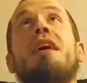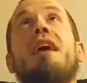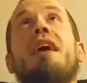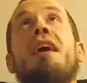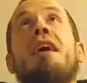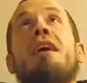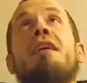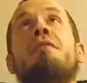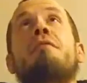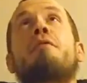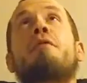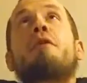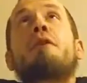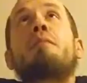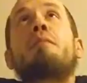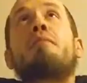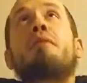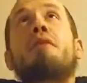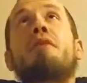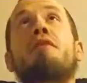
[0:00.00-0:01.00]
every
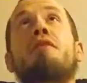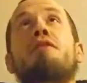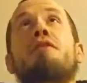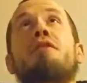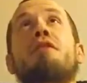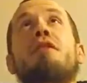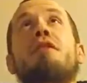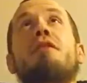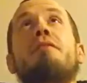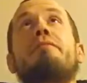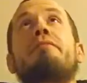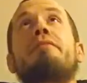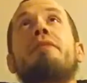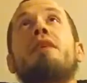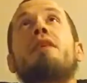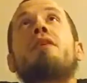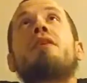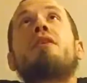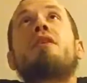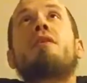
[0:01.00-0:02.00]
person
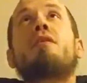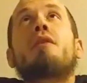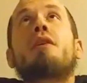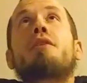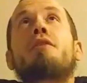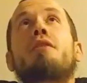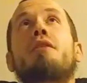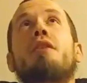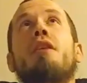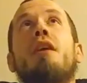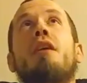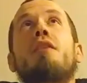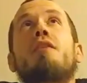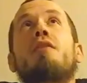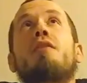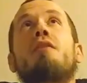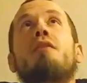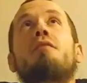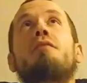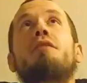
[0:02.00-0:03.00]
who under
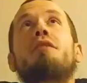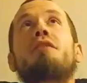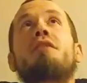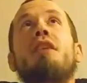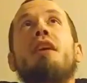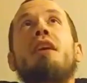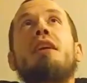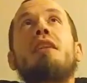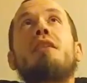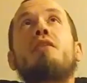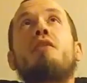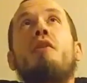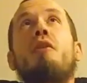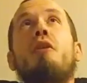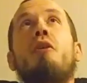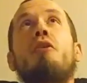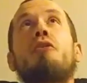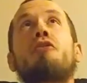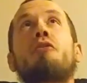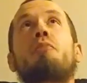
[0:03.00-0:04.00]
color of state
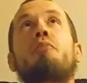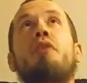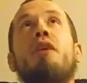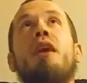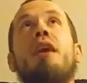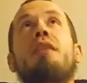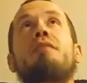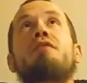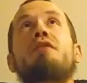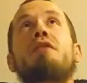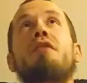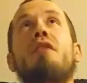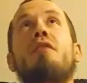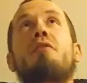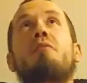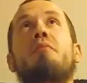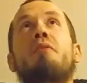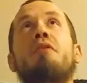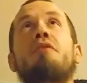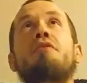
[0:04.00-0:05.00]
law deprives
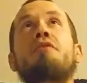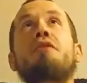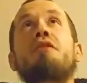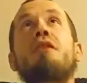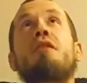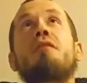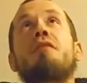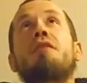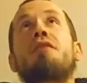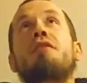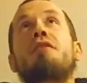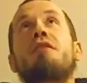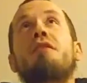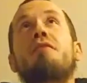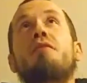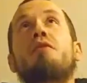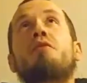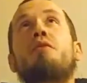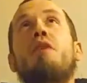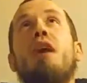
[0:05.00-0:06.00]
another person of his
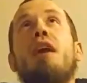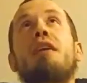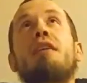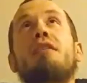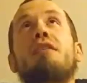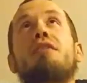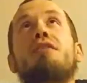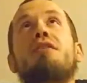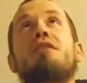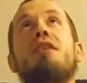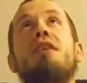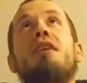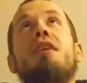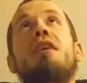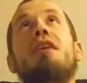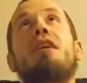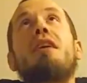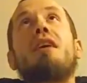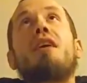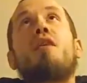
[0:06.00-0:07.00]
civil rights.
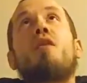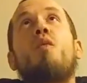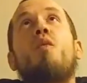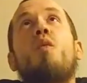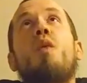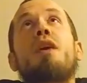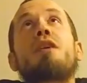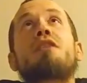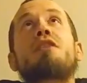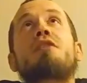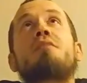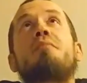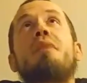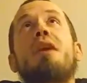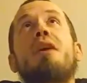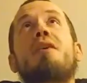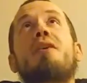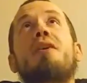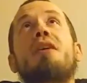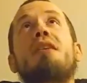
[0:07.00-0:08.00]

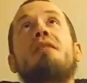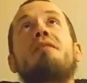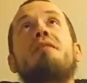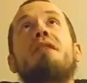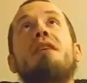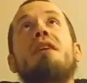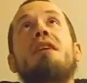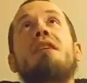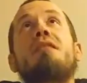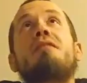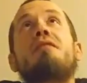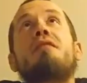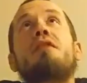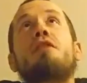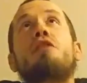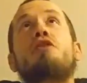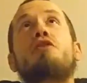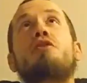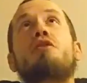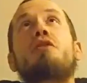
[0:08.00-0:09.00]
Westbury v.
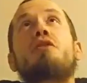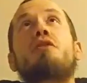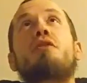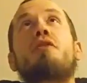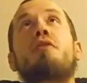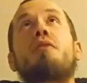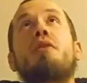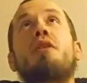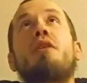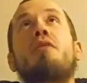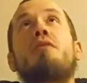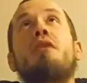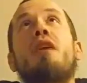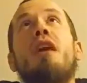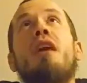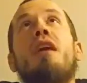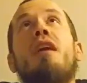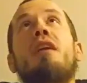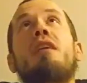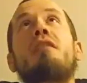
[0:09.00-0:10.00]
Fisher,
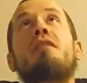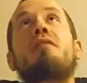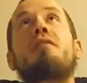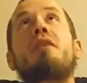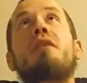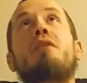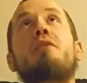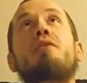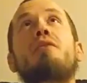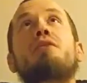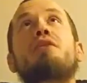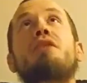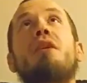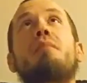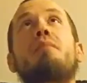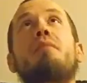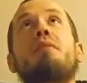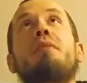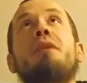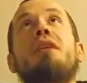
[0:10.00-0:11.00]
309, Federal
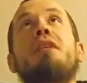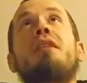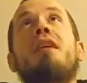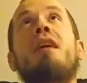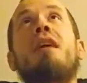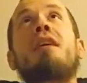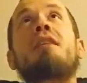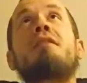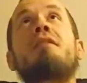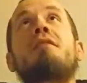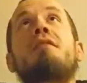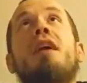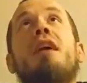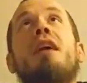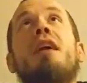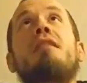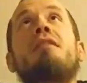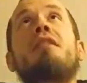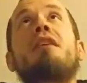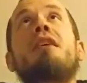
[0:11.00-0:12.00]
Supplement
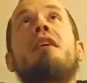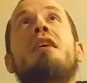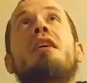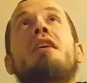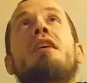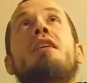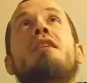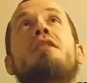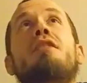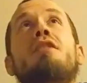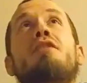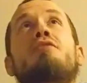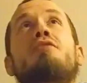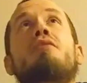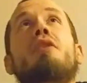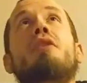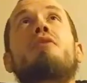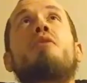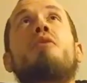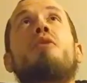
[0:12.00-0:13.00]
95,
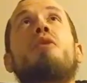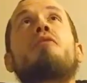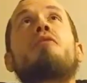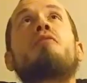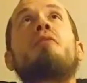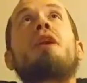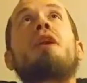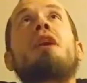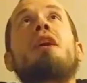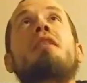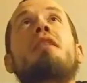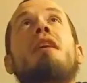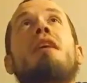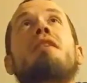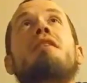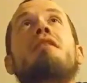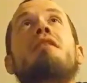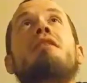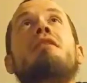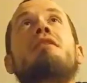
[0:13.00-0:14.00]
District Court of Maine,
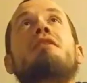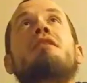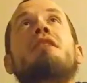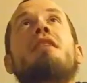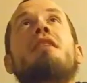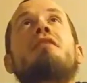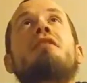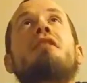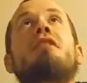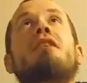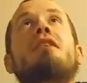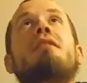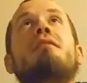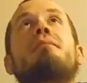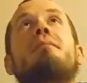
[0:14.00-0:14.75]
1970.